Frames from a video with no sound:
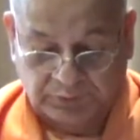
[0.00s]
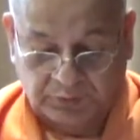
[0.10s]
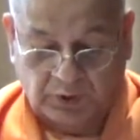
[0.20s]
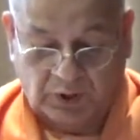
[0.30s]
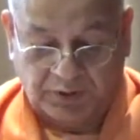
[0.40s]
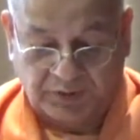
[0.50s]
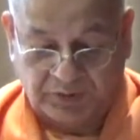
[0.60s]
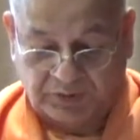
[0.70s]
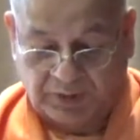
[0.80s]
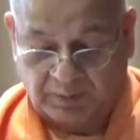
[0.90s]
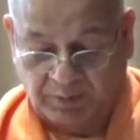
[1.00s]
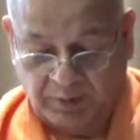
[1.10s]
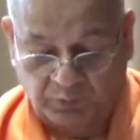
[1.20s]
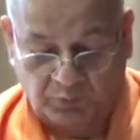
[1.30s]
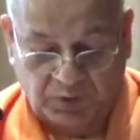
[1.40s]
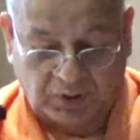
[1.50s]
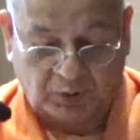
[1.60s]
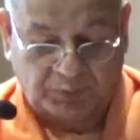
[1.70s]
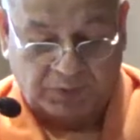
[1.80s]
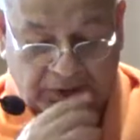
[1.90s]
God is described in the
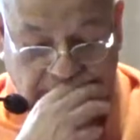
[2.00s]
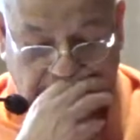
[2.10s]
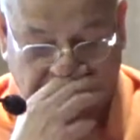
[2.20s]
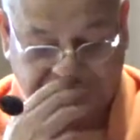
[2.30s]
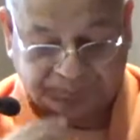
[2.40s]
Mundaka Upanishad.